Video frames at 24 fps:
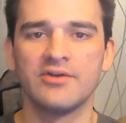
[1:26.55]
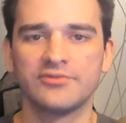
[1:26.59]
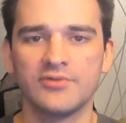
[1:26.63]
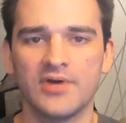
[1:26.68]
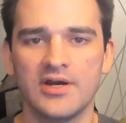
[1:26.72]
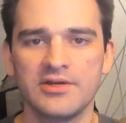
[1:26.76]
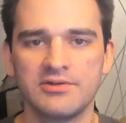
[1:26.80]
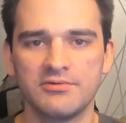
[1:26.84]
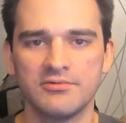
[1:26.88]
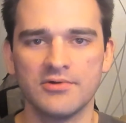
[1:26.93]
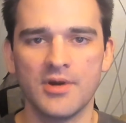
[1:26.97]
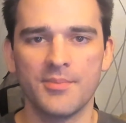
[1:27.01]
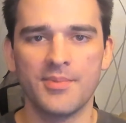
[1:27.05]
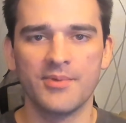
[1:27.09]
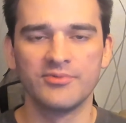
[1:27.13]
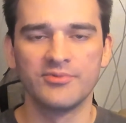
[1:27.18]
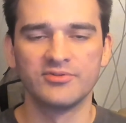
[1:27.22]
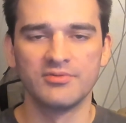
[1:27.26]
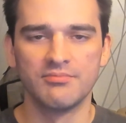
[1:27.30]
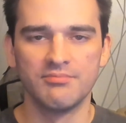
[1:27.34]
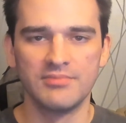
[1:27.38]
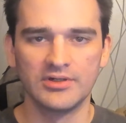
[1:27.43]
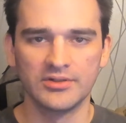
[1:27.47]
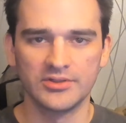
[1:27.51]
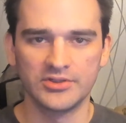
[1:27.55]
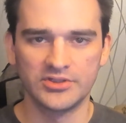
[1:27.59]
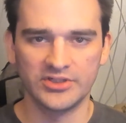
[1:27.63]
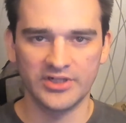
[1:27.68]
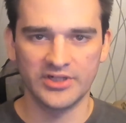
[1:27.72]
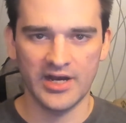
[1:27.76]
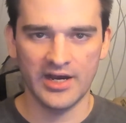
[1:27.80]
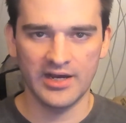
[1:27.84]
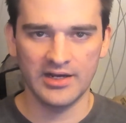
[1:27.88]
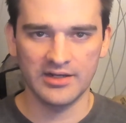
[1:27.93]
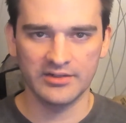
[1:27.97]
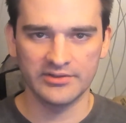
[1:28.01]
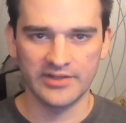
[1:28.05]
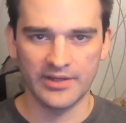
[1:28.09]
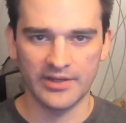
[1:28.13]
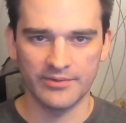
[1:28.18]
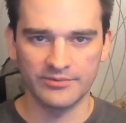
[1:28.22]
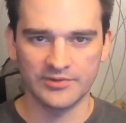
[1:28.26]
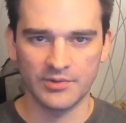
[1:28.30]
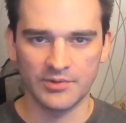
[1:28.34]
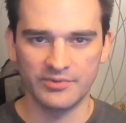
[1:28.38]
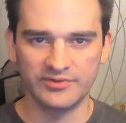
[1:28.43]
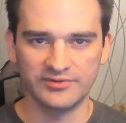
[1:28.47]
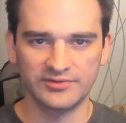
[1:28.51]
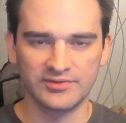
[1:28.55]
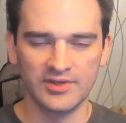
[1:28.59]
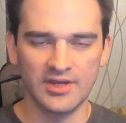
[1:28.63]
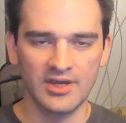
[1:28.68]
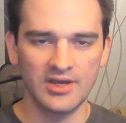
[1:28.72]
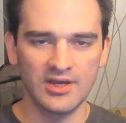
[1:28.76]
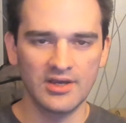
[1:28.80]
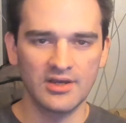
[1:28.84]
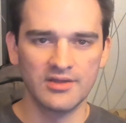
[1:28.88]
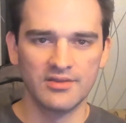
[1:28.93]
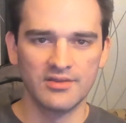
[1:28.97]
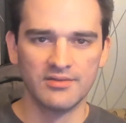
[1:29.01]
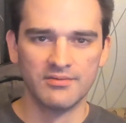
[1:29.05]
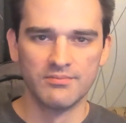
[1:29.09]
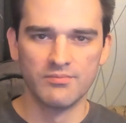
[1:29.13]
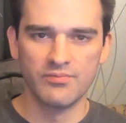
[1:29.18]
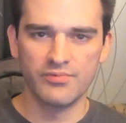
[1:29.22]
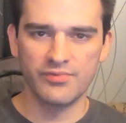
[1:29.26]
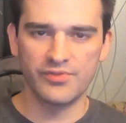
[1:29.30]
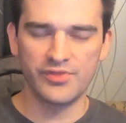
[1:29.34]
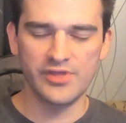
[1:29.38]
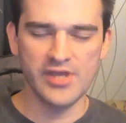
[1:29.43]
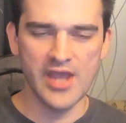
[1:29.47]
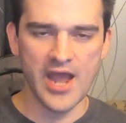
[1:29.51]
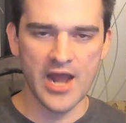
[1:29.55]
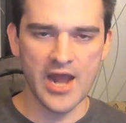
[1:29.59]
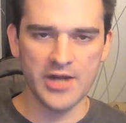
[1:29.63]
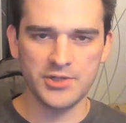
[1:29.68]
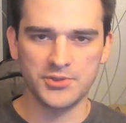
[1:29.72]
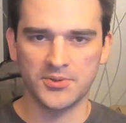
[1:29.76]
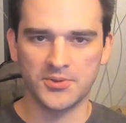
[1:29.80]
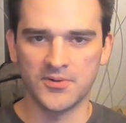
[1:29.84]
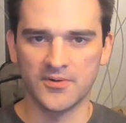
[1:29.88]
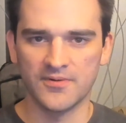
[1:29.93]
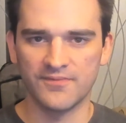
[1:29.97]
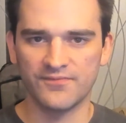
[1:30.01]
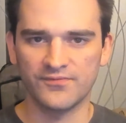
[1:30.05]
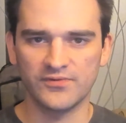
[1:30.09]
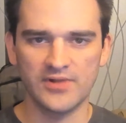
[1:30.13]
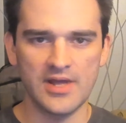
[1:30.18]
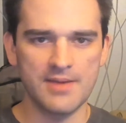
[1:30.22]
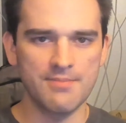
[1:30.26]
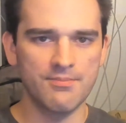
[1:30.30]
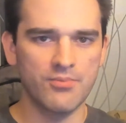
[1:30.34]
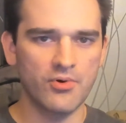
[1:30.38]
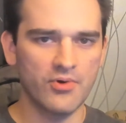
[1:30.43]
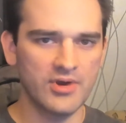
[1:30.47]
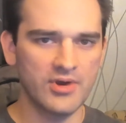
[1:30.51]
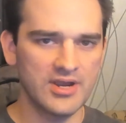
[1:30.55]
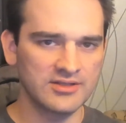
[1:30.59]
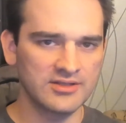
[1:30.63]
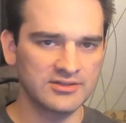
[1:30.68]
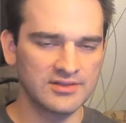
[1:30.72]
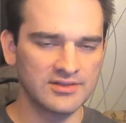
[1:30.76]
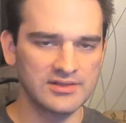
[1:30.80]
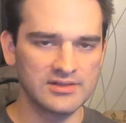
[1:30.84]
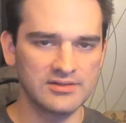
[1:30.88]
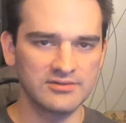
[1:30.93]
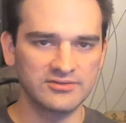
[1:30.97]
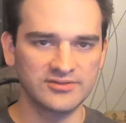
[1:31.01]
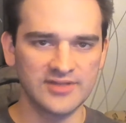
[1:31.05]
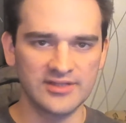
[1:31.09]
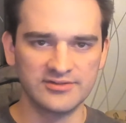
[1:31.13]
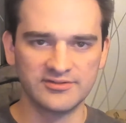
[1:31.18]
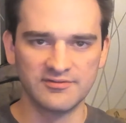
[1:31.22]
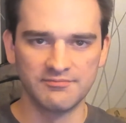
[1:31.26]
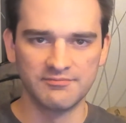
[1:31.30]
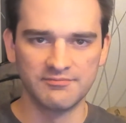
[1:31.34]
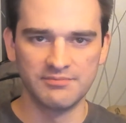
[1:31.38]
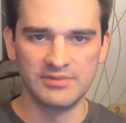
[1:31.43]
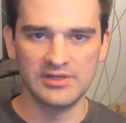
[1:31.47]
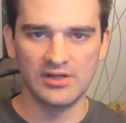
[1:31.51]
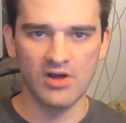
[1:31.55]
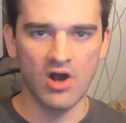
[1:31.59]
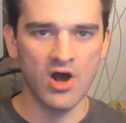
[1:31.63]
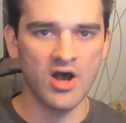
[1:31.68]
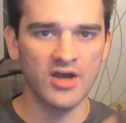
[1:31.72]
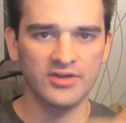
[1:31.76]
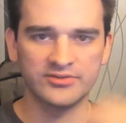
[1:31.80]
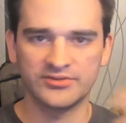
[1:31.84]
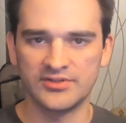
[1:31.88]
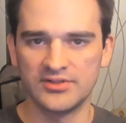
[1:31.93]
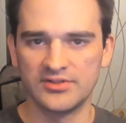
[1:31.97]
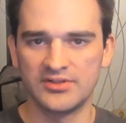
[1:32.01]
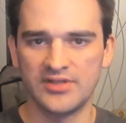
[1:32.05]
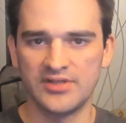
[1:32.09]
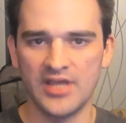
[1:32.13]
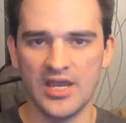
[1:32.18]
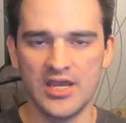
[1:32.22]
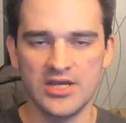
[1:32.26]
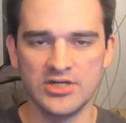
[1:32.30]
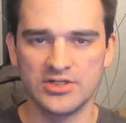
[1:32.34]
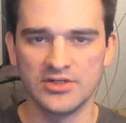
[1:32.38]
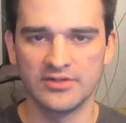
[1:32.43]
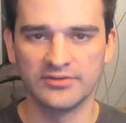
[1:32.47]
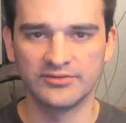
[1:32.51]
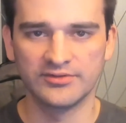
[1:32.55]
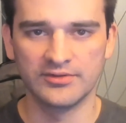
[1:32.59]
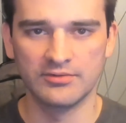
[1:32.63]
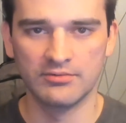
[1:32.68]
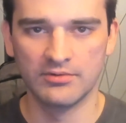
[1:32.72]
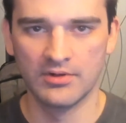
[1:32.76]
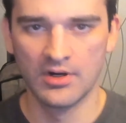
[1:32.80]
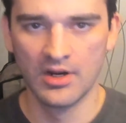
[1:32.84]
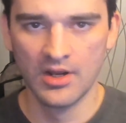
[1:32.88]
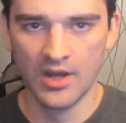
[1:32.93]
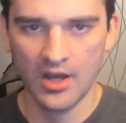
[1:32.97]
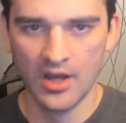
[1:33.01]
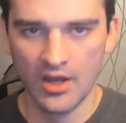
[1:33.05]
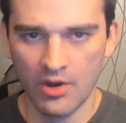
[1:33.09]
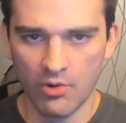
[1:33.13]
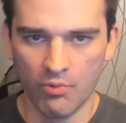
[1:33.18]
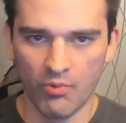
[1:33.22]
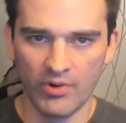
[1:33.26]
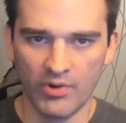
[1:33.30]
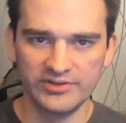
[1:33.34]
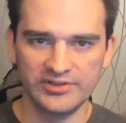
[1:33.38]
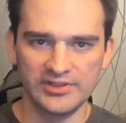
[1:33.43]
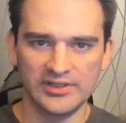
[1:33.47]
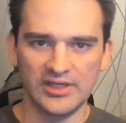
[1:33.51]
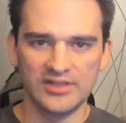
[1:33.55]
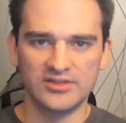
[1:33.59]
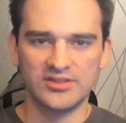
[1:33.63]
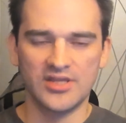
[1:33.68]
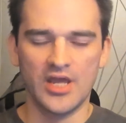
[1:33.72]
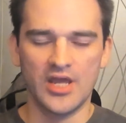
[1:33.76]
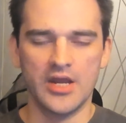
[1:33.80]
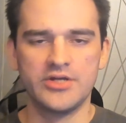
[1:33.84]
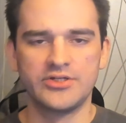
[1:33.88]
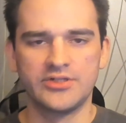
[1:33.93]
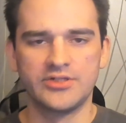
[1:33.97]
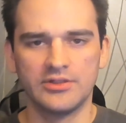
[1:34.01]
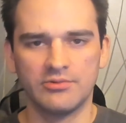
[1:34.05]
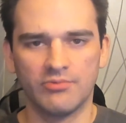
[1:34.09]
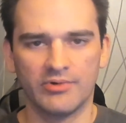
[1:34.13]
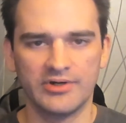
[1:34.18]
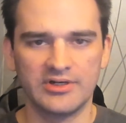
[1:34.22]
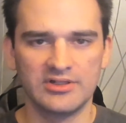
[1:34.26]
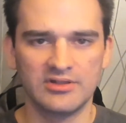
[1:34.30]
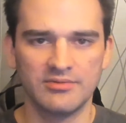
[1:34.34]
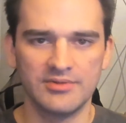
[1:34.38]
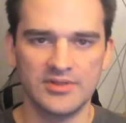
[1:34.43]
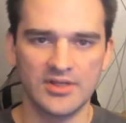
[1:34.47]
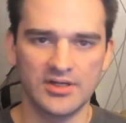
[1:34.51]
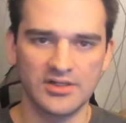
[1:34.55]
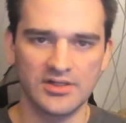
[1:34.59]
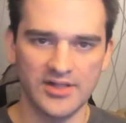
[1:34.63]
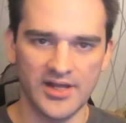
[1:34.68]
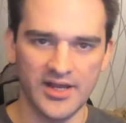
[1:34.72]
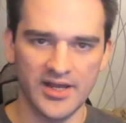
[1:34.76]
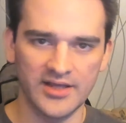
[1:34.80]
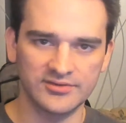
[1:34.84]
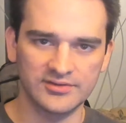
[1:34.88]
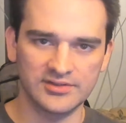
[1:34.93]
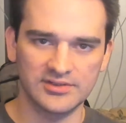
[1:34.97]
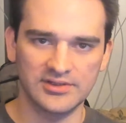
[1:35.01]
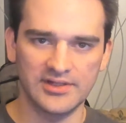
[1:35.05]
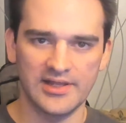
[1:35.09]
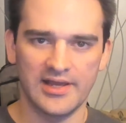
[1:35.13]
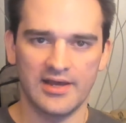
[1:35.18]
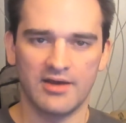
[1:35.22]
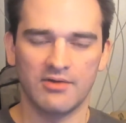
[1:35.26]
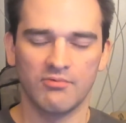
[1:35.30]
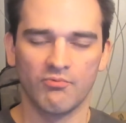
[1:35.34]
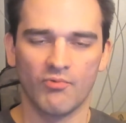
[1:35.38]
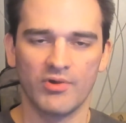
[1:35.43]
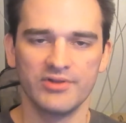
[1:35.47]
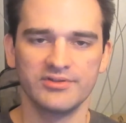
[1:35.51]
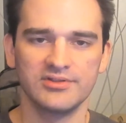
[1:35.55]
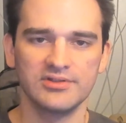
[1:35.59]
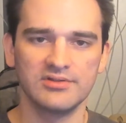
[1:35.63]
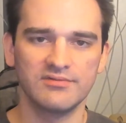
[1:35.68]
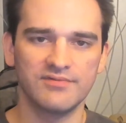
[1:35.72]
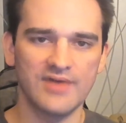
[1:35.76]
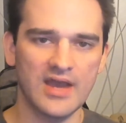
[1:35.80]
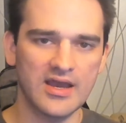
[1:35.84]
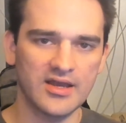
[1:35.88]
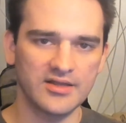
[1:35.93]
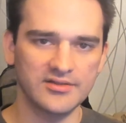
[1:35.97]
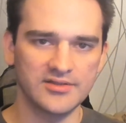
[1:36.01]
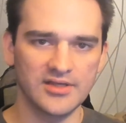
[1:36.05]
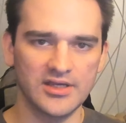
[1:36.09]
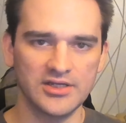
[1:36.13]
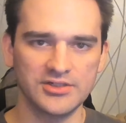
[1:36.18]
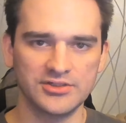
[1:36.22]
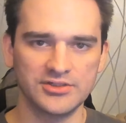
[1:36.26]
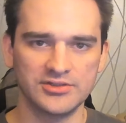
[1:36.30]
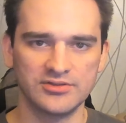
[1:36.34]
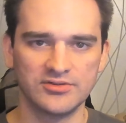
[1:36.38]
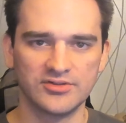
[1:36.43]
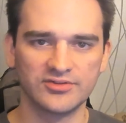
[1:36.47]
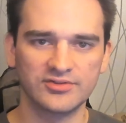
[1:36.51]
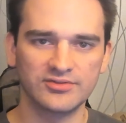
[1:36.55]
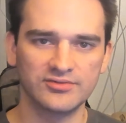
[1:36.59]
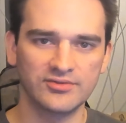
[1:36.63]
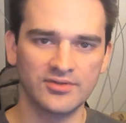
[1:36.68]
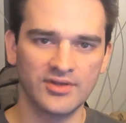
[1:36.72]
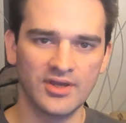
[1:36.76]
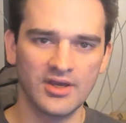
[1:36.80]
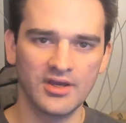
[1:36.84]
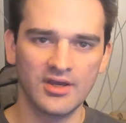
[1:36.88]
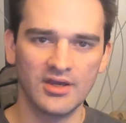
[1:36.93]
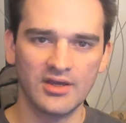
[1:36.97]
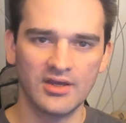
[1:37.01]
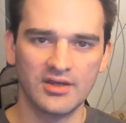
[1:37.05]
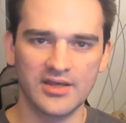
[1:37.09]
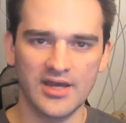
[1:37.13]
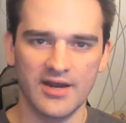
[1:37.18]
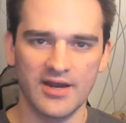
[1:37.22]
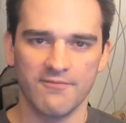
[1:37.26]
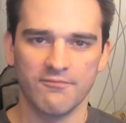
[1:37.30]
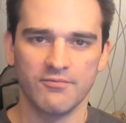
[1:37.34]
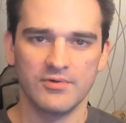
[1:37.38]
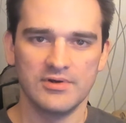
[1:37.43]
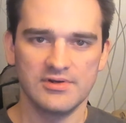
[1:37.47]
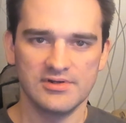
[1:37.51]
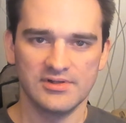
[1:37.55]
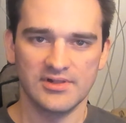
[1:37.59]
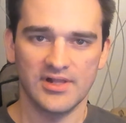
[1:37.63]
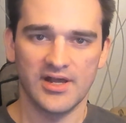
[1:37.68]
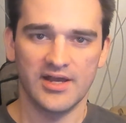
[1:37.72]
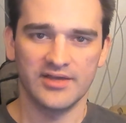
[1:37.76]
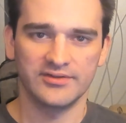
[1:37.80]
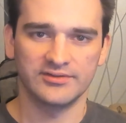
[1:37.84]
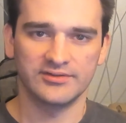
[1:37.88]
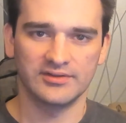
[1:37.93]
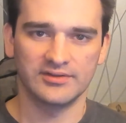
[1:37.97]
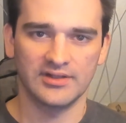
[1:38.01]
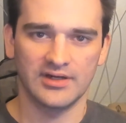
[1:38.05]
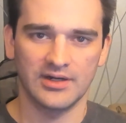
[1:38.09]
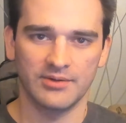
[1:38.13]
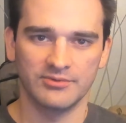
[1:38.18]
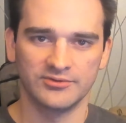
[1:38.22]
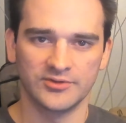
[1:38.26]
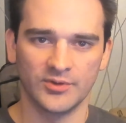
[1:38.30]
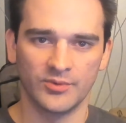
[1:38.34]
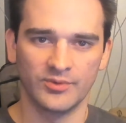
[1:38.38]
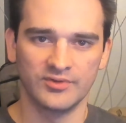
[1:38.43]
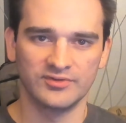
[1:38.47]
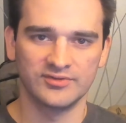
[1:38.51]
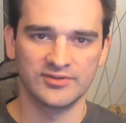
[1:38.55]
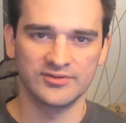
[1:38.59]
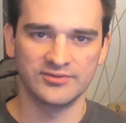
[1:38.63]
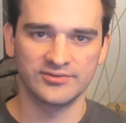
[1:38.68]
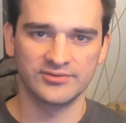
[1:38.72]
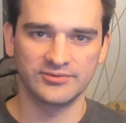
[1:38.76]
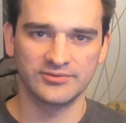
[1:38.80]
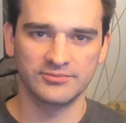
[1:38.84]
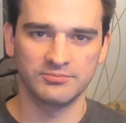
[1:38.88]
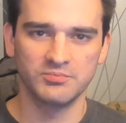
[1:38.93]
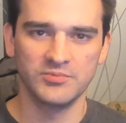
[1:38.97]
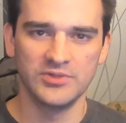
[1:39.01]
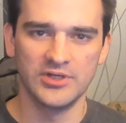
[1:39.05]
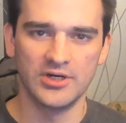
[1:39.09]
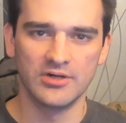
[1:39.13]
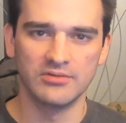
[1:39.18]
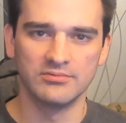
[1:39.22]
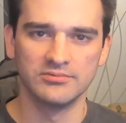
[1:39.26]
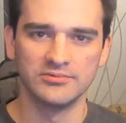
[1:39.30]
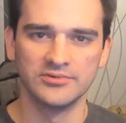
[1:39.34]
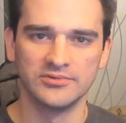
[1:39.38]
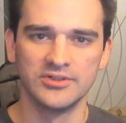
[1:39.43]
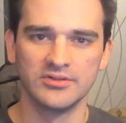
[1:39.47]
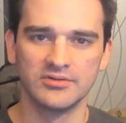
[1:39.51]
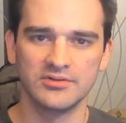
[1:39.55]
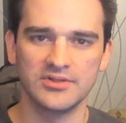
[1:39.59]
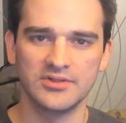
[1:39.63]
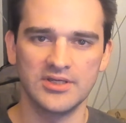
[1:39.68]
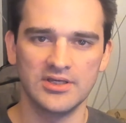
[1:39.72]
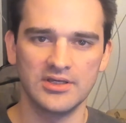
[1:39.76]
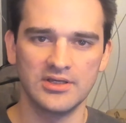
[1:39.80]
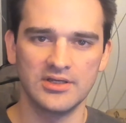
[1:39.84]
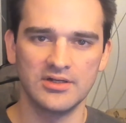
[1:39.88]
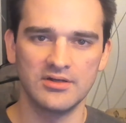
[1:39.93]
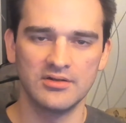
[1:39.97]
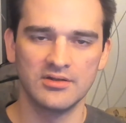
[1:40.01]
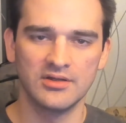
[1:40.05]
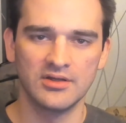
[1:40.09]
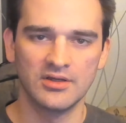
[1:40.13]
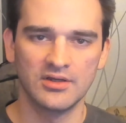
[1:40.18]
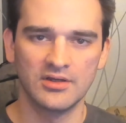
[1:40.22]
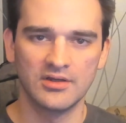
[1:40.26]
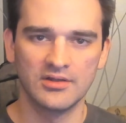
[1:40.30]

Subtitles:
So I grew up, I was a middle child. I was always theatrical, flamboyant in the sense of being ostentatious and wanting attention, wanting to be the class clown, wanting validation, just kind of realizing that I was always this, little kid,